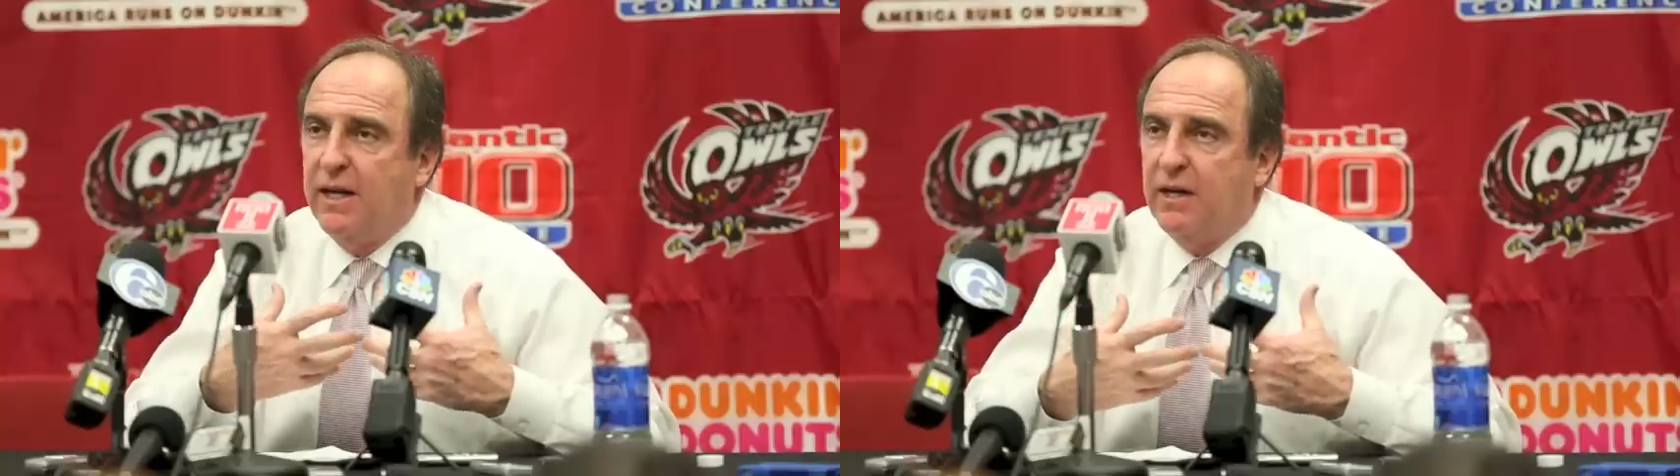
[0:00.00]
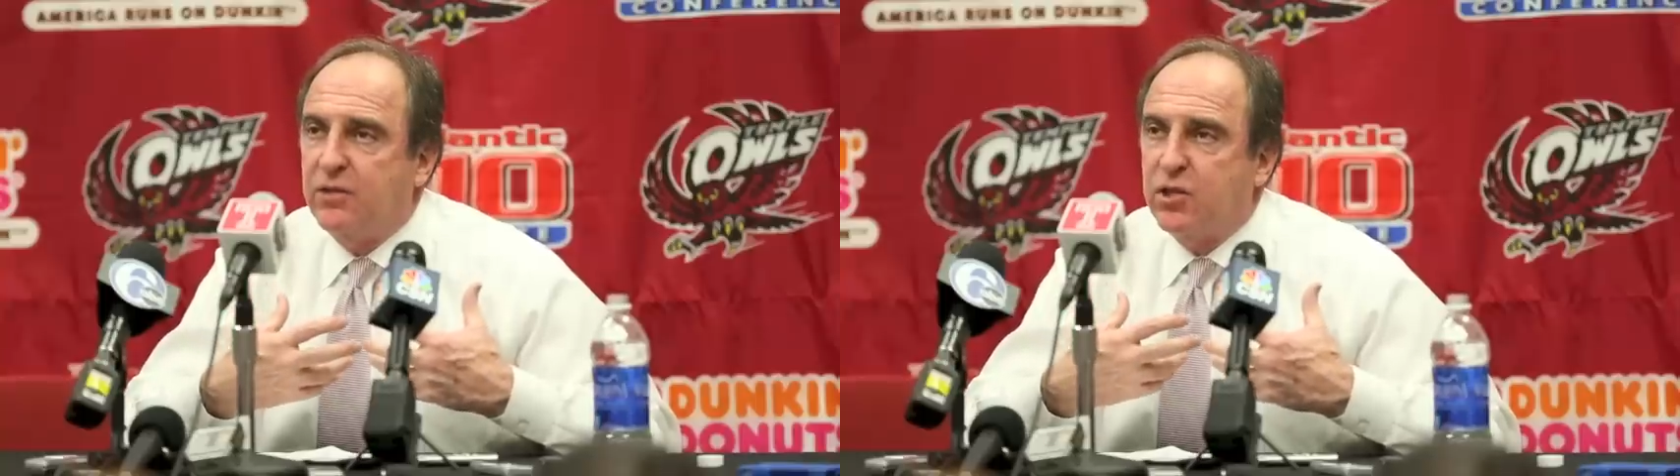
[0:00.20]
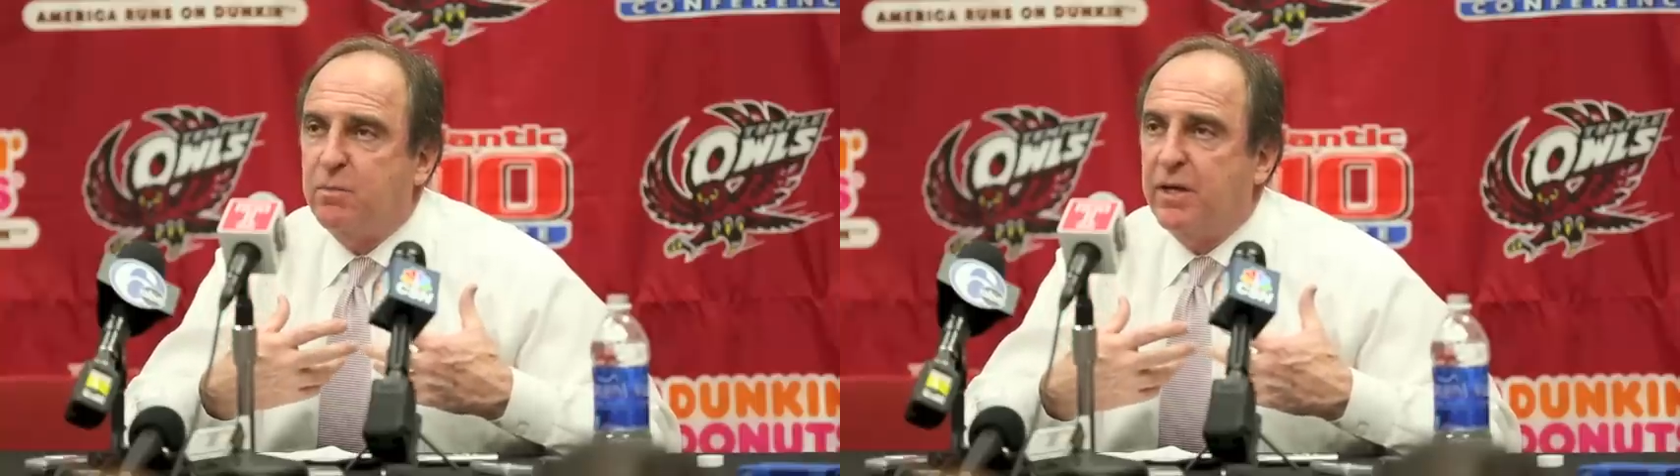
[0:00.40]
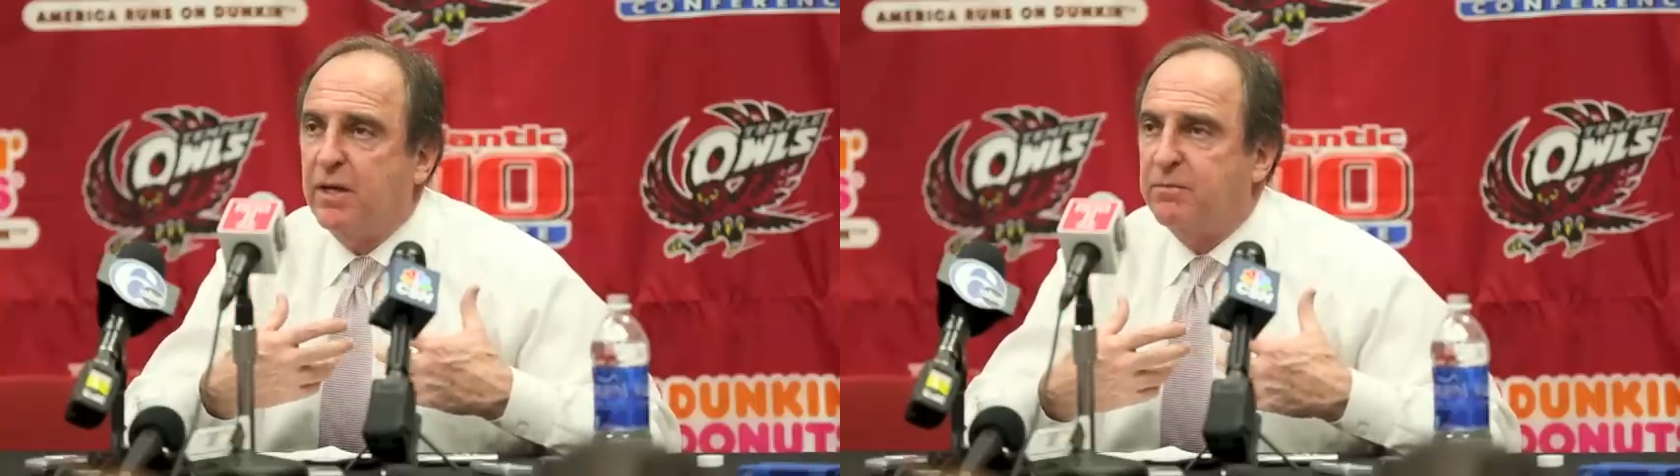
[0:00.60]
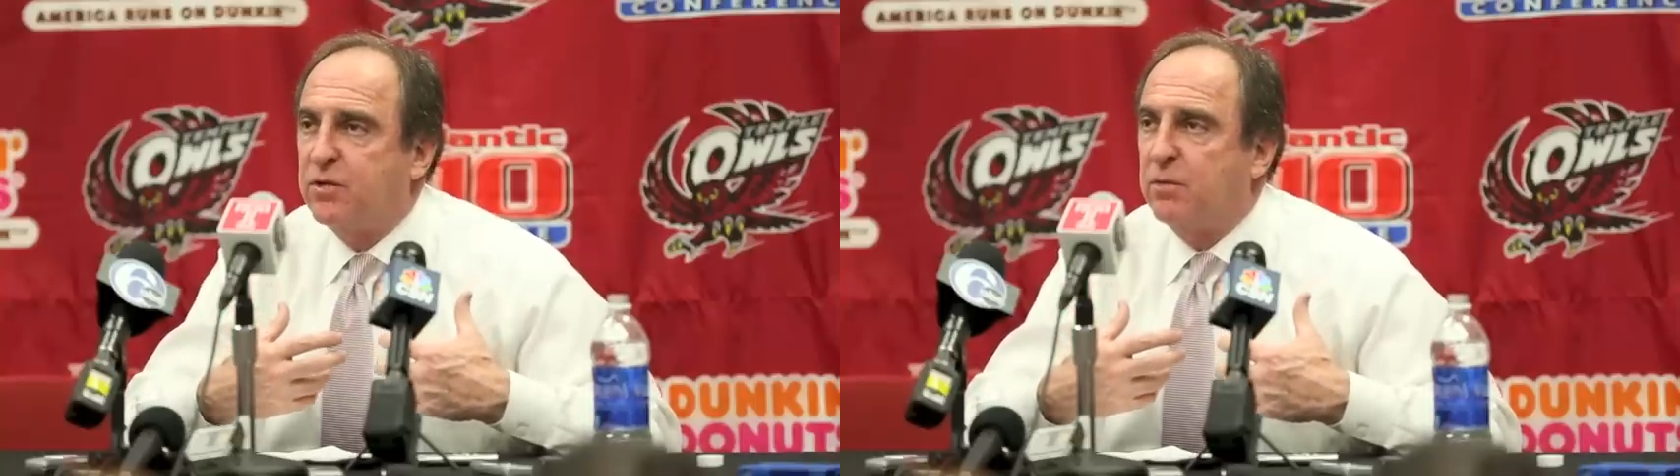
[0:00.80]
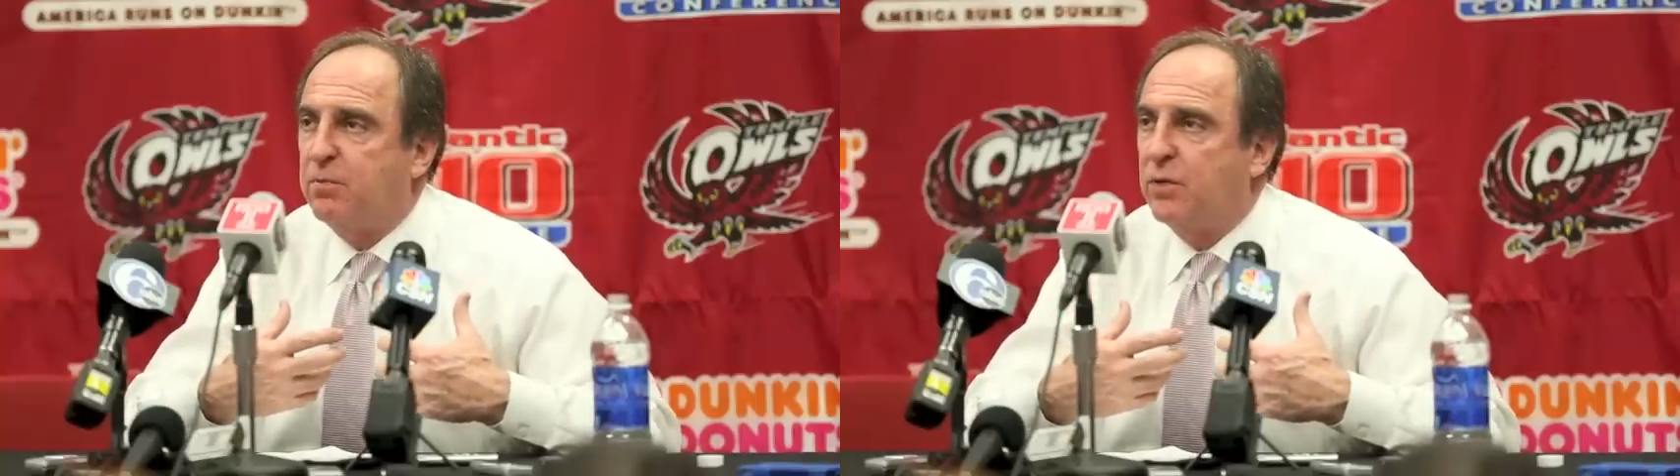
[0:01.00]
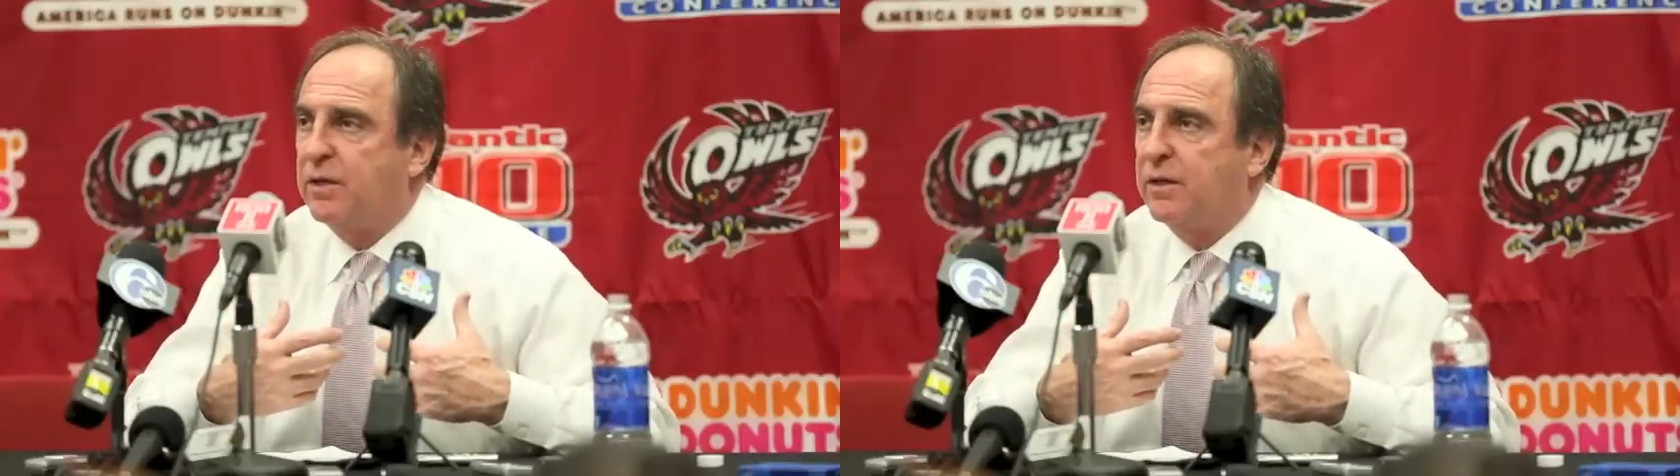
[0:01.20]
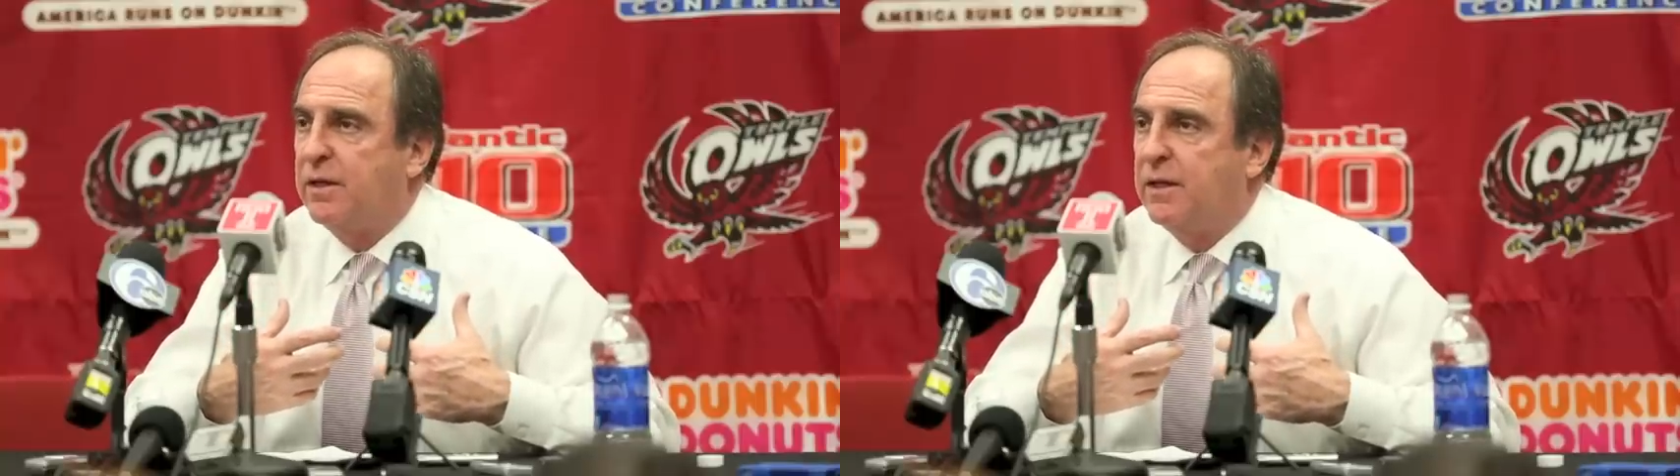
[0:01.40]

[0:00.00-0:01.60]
gotten sped up to the point